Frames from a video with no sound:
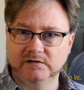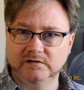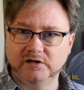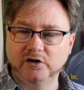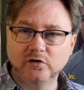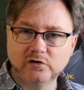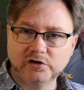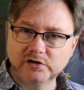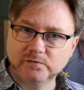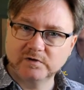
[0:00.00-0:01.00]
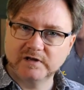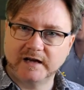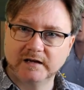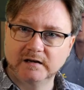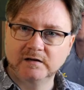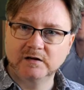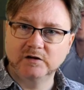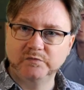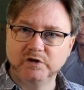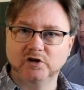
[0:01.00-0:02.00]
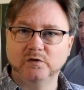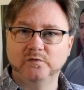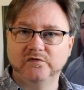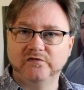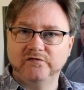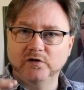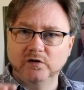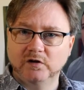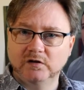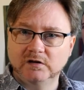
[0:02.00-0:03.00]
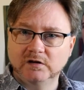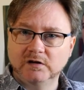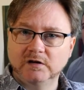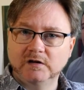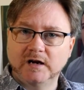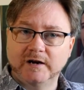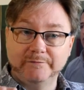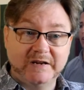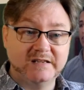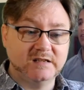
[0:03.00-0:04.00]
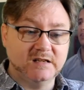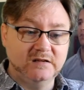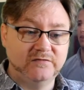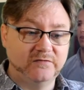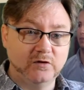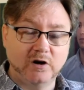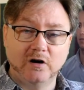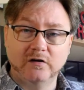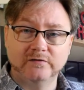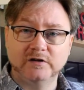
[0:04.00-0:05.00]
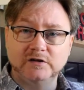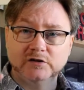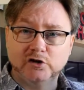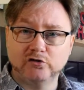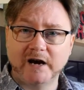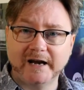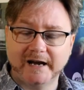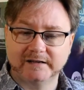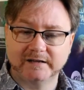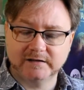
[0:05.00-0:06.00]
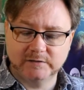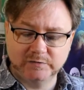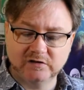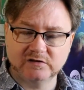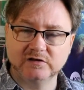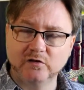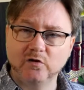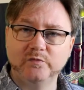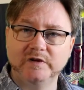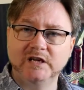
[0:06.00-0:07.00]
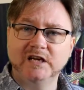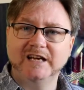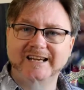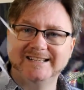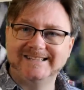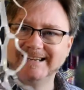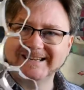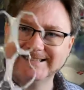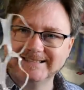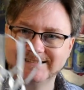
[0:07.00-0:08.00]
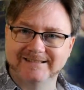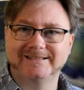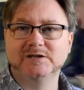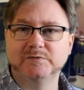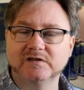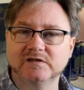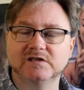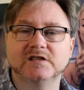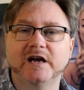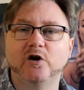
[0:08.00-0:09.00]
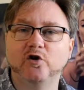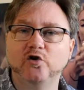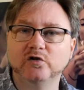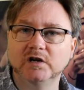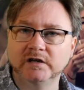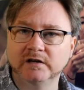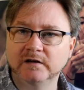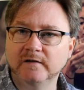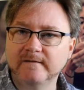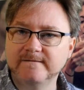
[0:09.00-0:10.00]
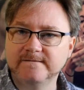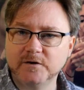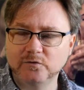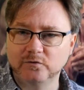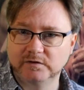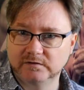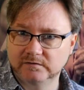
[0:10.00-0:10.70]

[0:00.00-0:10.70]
The oceans would then become full, and basically full of crack addicts, because they'd all be addicted to this because it's their only food.